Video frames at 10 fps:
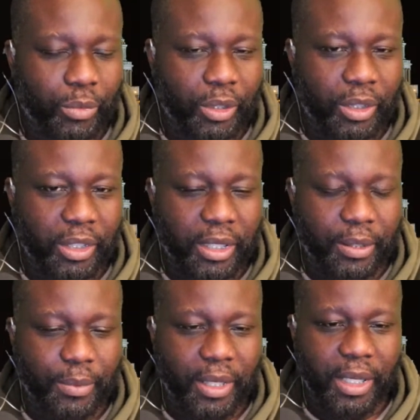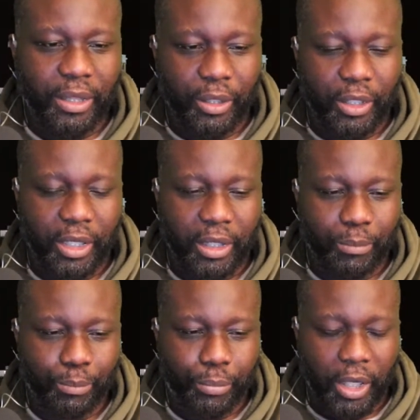uh, end the end,
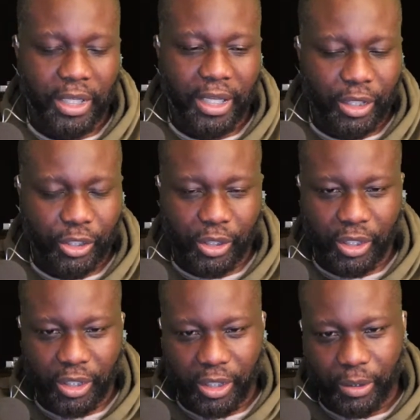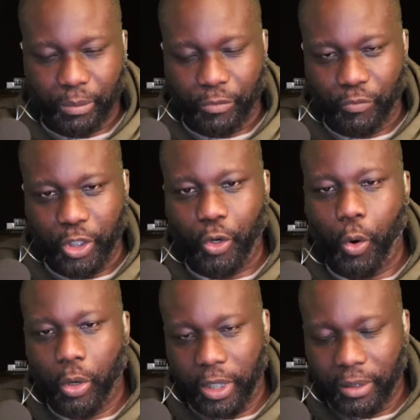probably end this um,
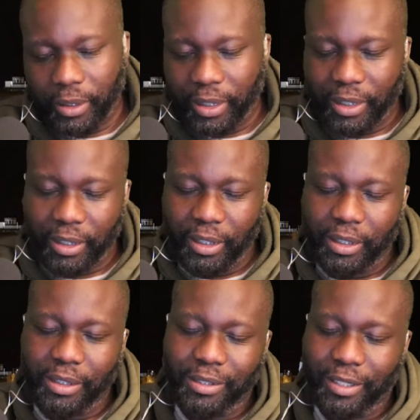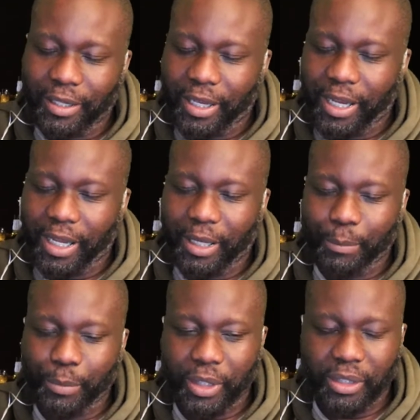recording, uh,
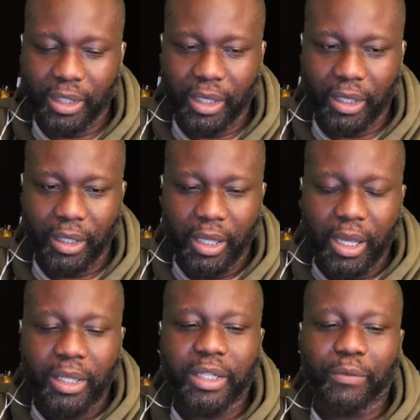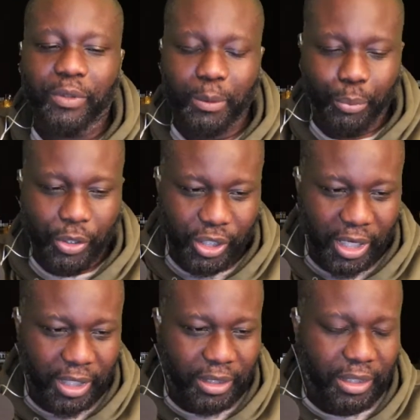but uh, definitely
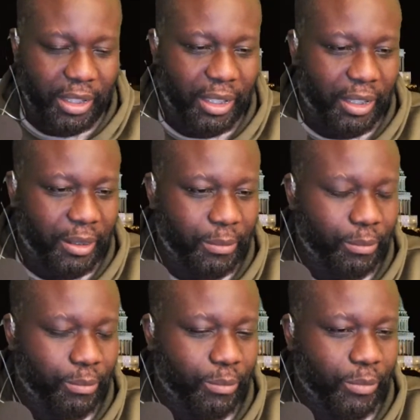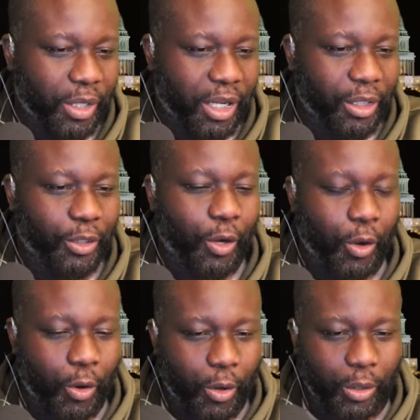appreciate um, uh, the
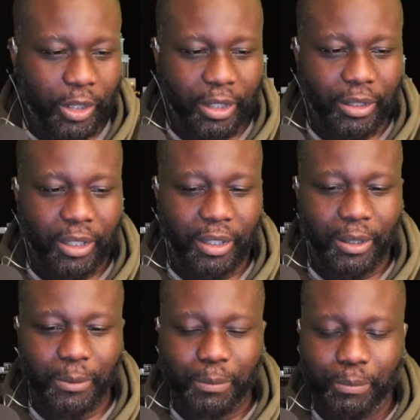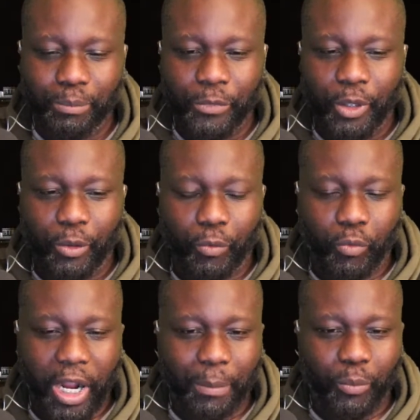call and um,
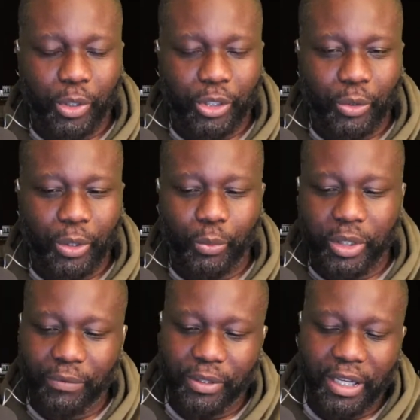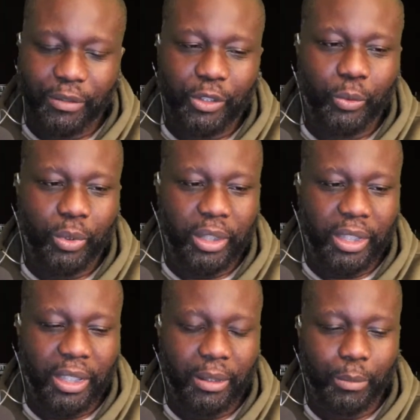rapping with you, and we definitely have to do it
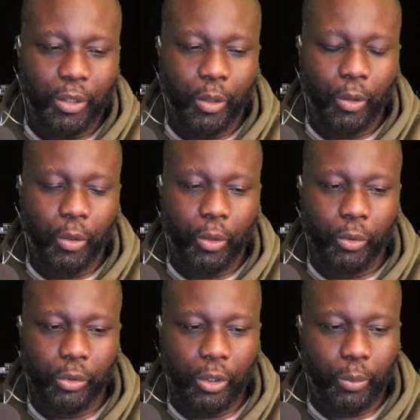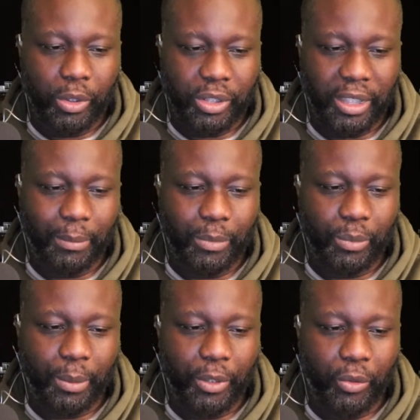again. But ho hold on one second. I'm
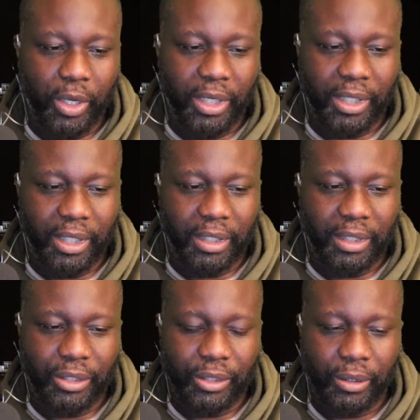I'm gonna go ahead and end this.